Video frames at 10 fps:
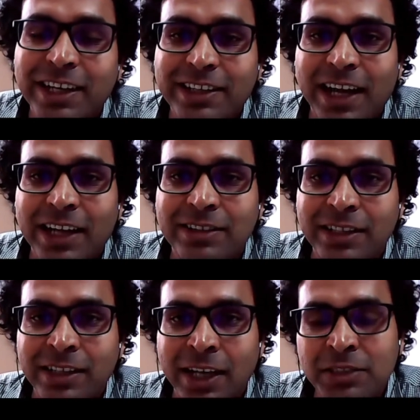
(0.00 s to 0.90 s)
that
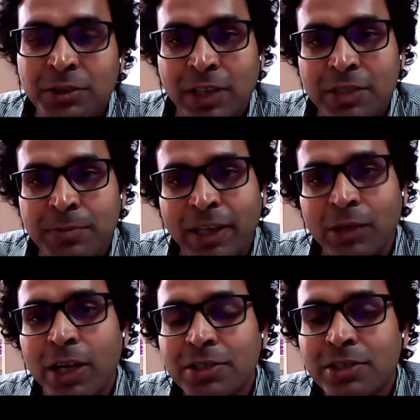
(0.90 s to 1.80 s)
the
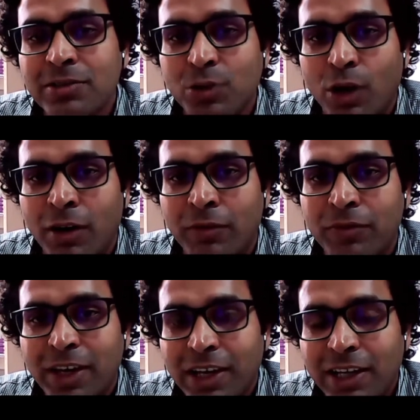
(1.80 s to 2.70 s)
speculations of
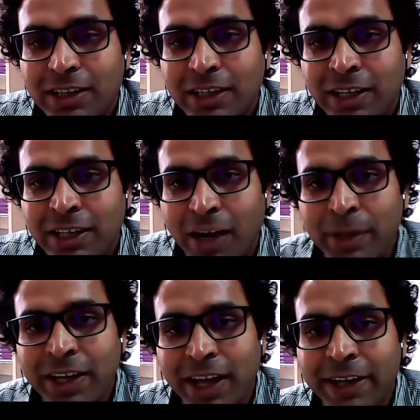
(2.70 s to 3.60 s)
the
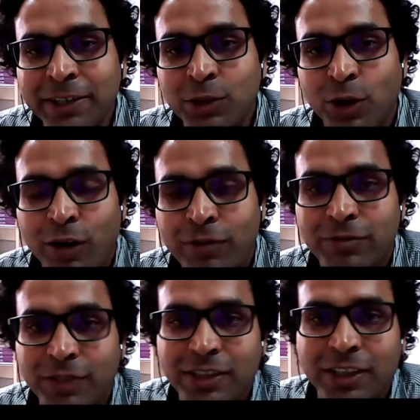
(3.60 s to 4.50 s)
coming end of
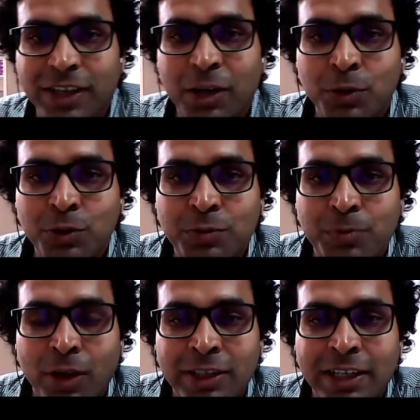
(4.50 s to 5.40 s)
Netanyahu's
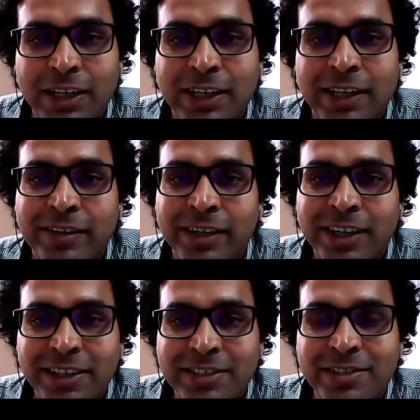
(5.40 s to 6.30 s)
political career
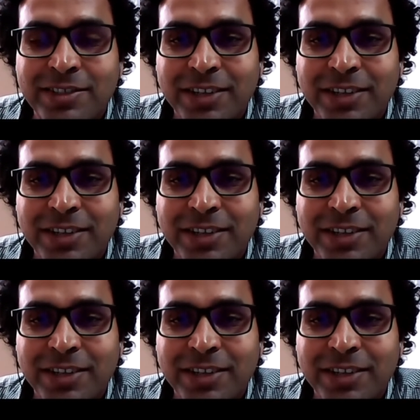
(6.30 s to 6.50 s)
is